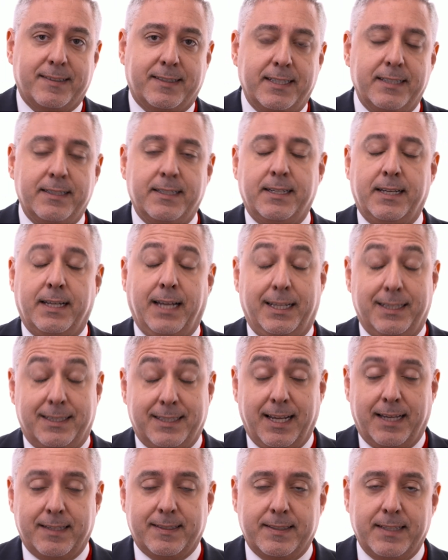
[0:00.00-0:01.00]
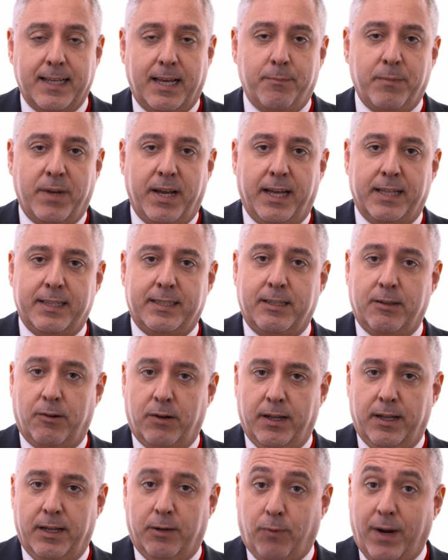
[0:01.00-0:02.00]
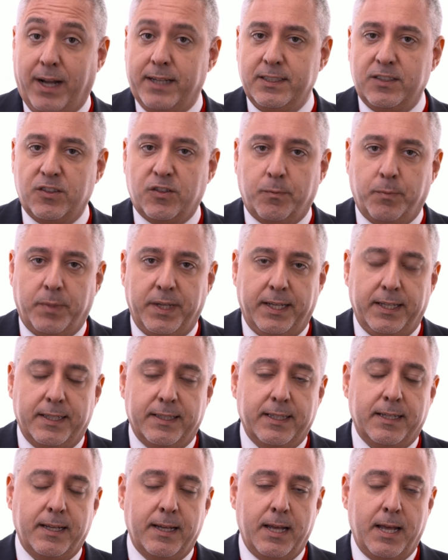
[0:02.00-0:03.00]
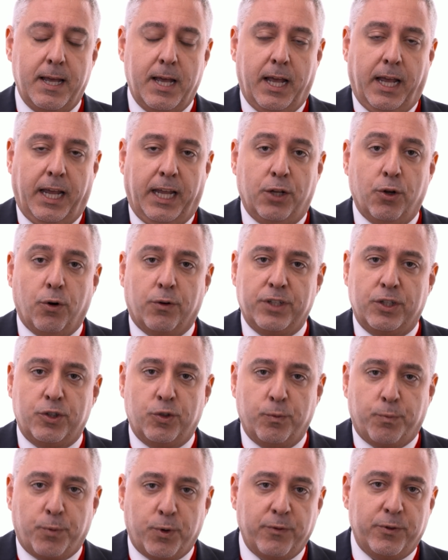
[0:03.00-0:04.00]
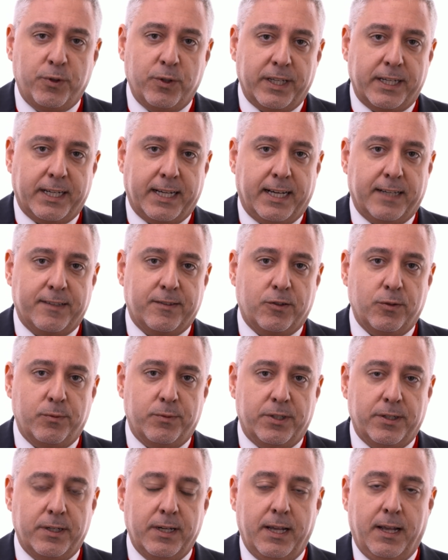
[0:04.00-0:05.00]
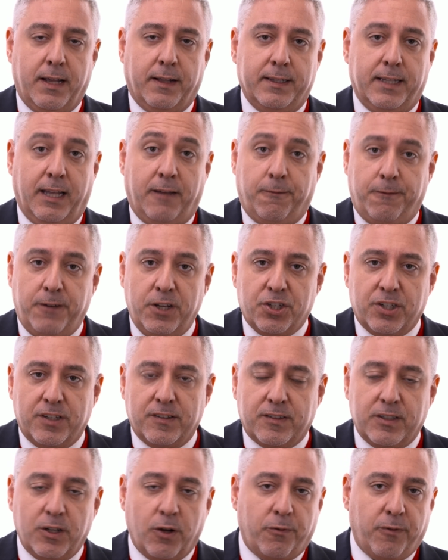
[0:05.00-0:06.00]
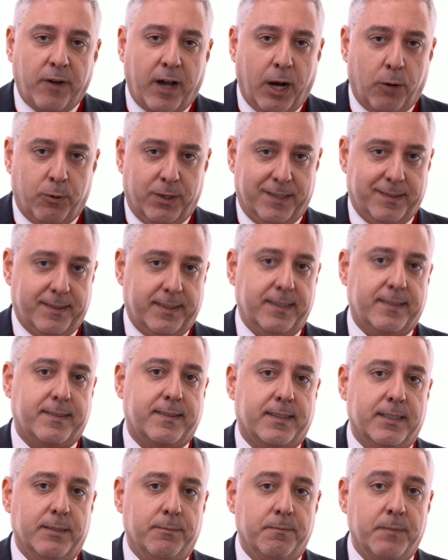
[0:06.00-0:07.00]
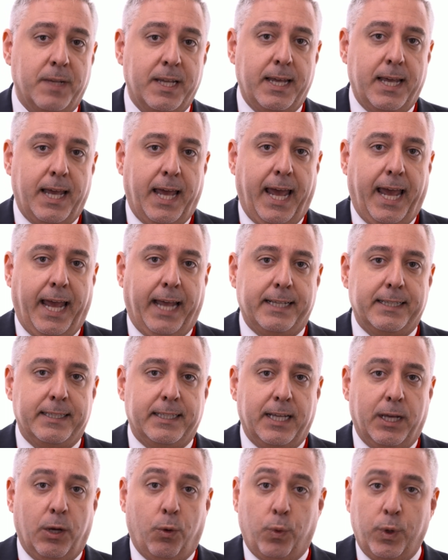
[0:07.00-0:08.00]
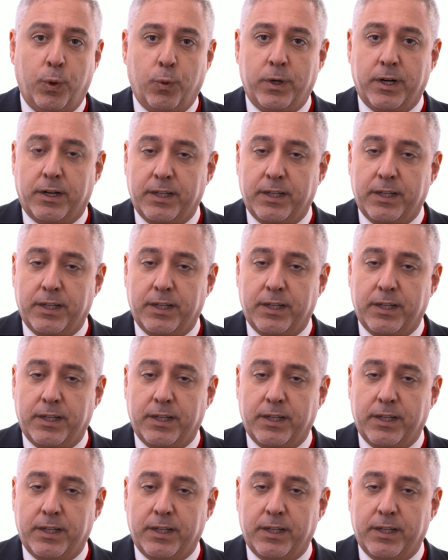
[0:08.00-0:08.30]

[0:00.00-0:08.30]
them at running speed in order to prove to the customer the efficiency of our system. And we were